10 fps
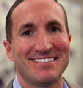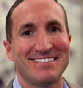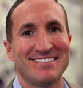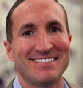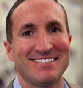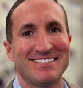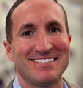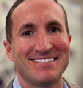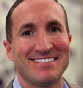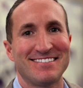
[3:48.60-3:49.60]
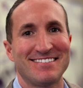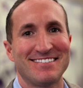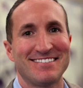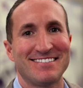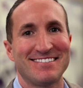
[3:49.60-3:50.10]

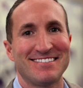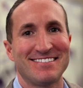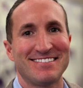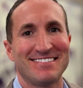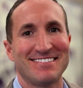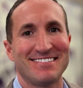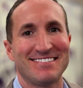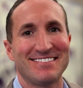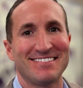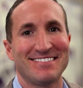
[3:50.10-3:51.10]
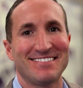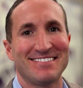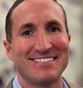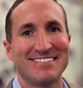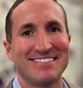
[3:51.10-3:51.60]

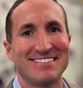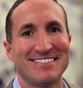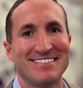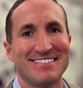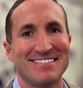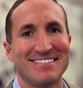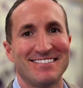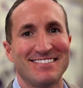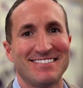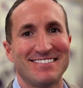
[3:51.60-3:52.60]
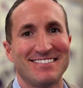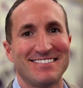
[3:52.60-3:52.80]
(no lip movement)